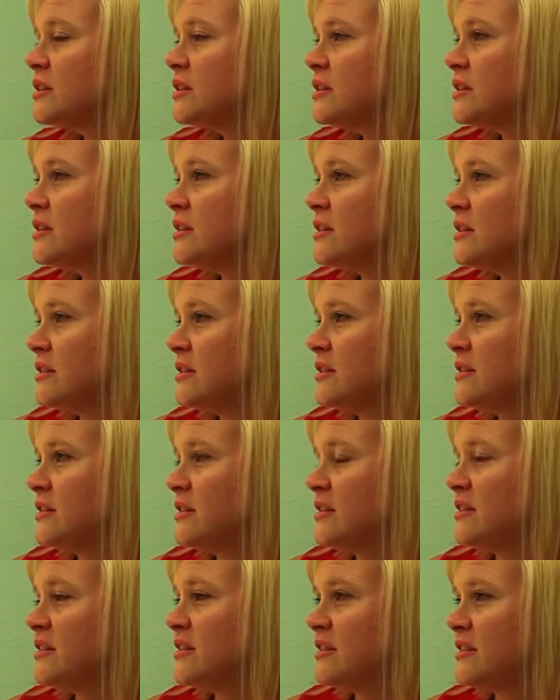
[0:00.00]

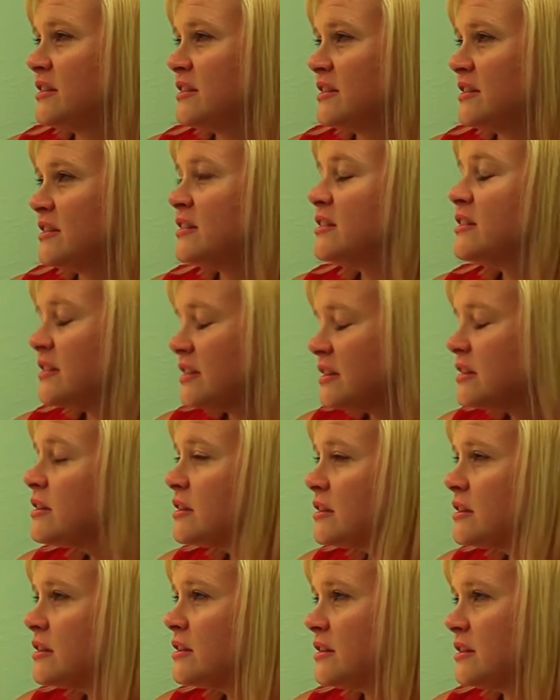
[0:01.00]

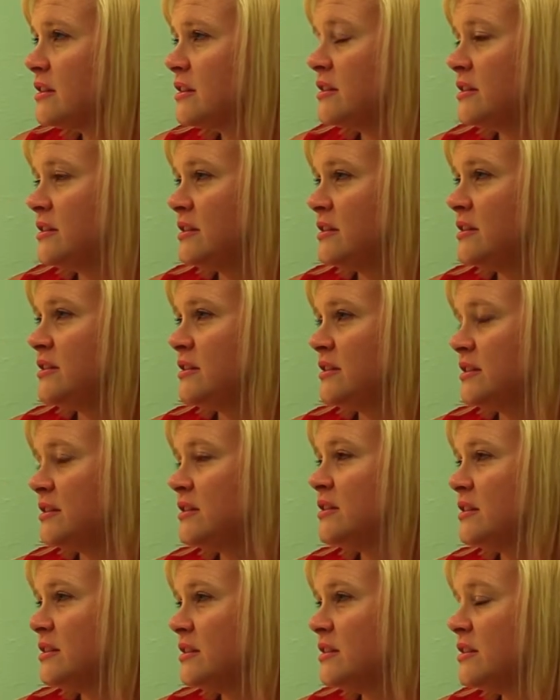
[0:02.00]

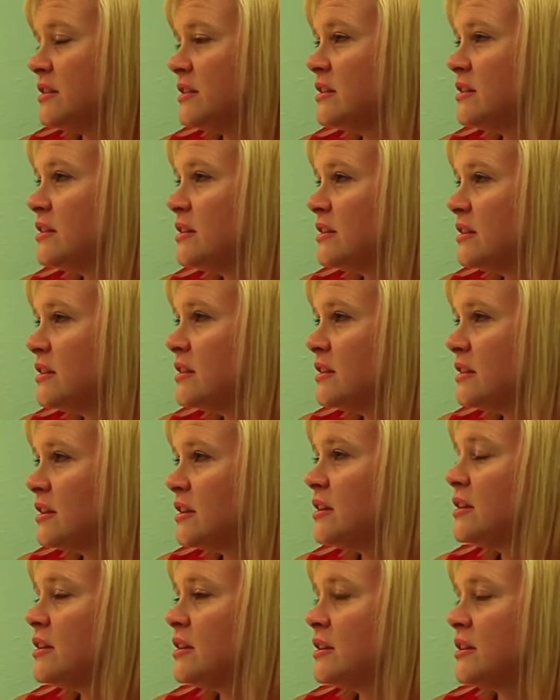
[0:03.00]

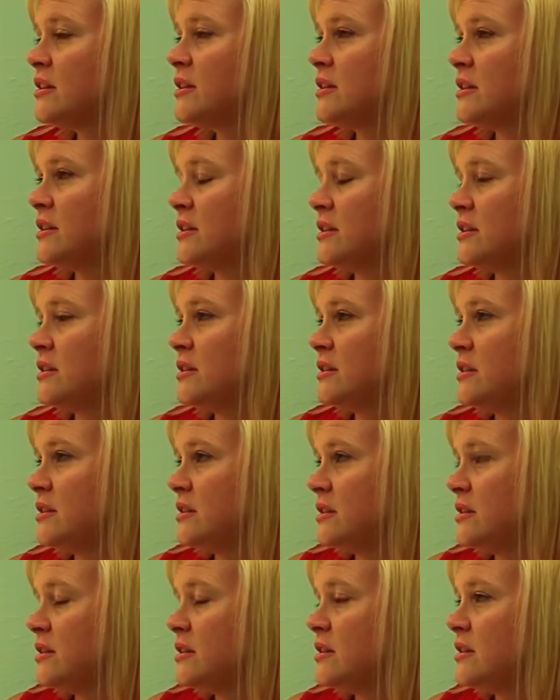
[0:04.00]

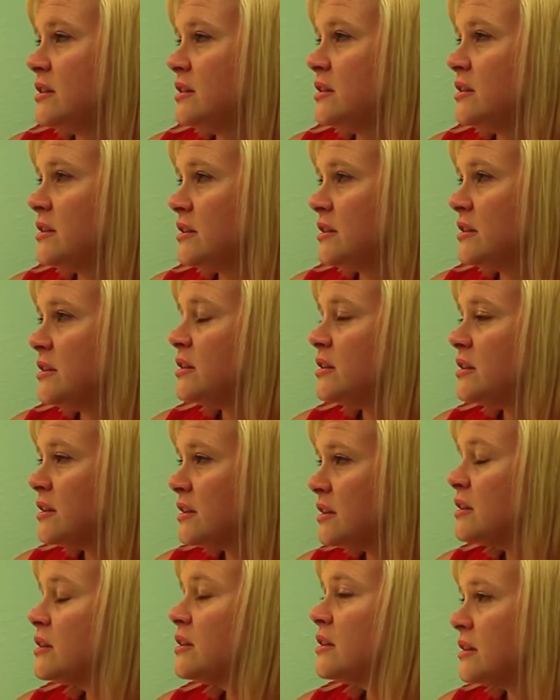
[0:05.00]

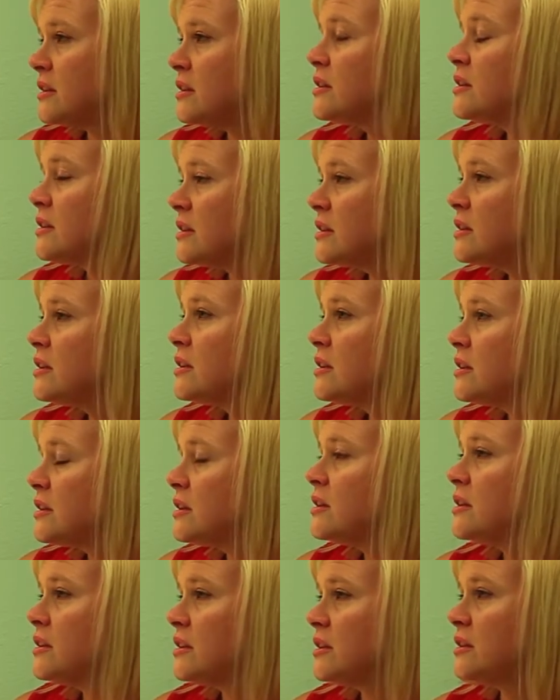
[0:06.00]

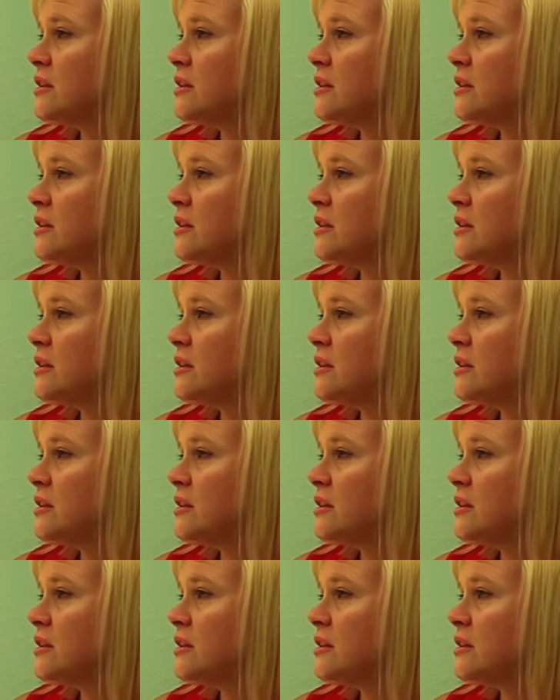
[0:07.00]
This person isn't speaking.